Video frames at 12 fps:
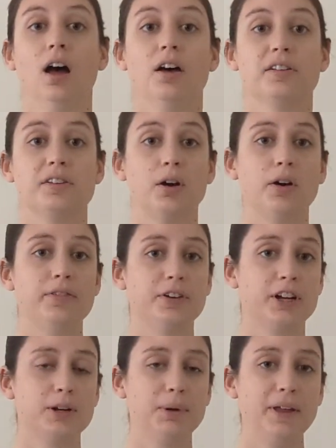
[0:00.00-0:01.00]
So if you're
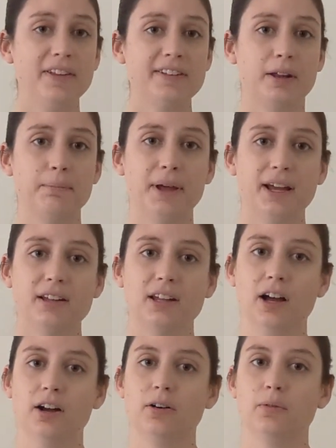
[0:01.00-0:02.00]
going to play this on
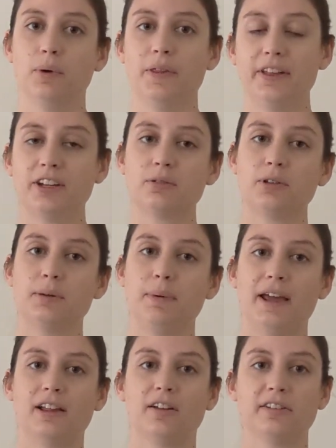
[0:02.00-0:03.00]
piccolo, one thing to really
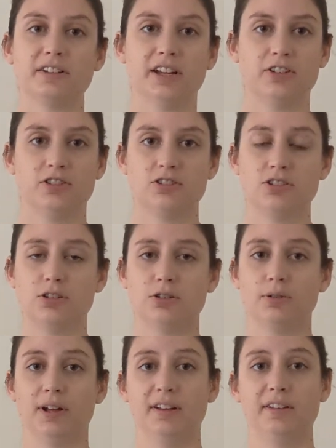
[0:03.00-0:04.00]
pay close attention to
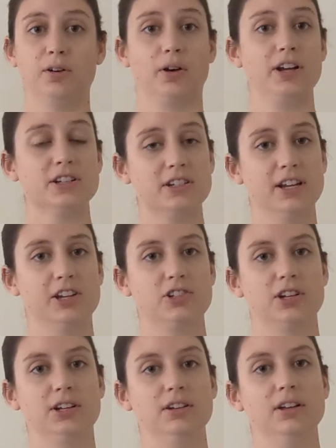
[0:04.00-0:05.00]
is your
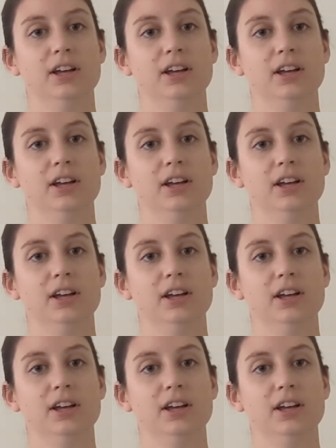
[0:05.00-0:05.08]
intonation.